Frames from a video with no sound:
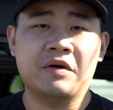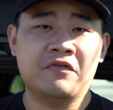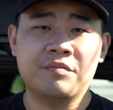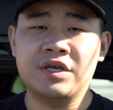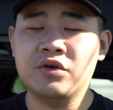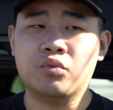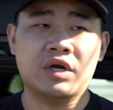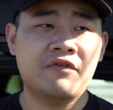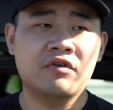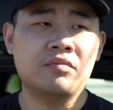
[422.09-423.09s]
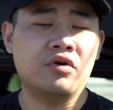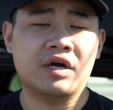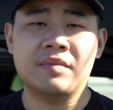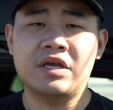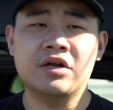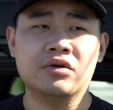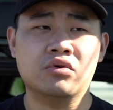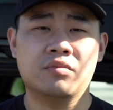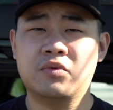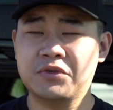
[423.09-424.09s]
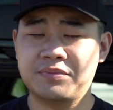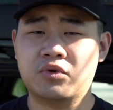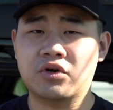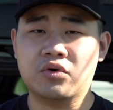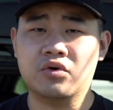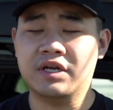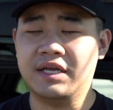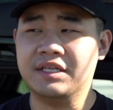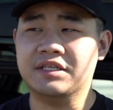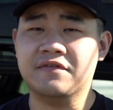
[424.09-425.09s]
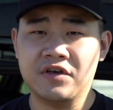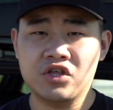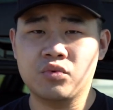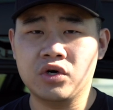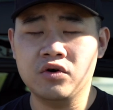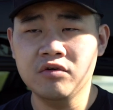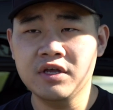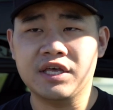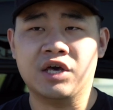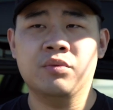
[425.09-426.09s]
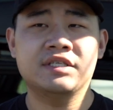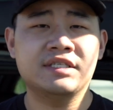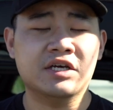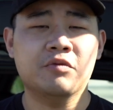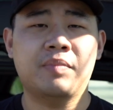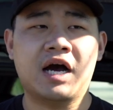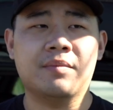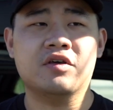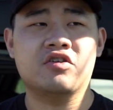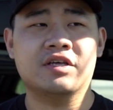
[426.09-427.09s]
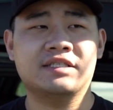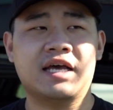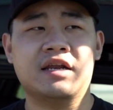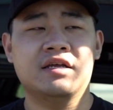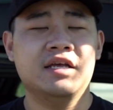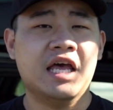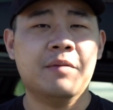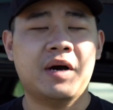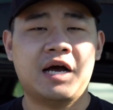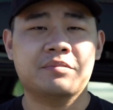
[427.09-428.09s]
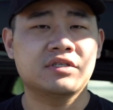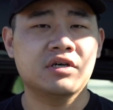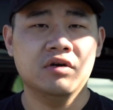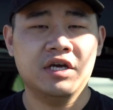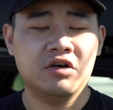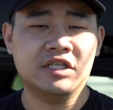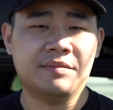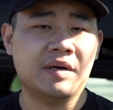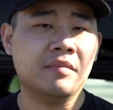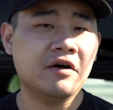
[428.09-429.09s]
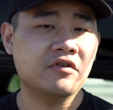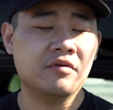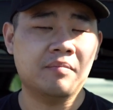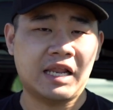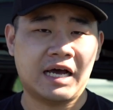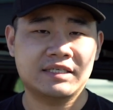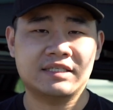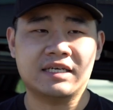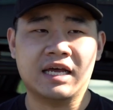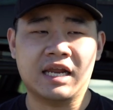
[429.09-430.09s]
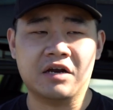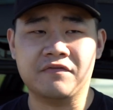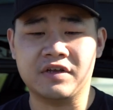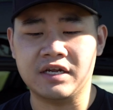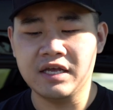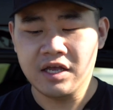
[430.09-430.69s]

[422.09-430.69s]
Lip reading: But for me, whatever mode I'm in, normal, sport, or individual, it would still pop. It's just that it pops so little that my muffler blocks a lot of it.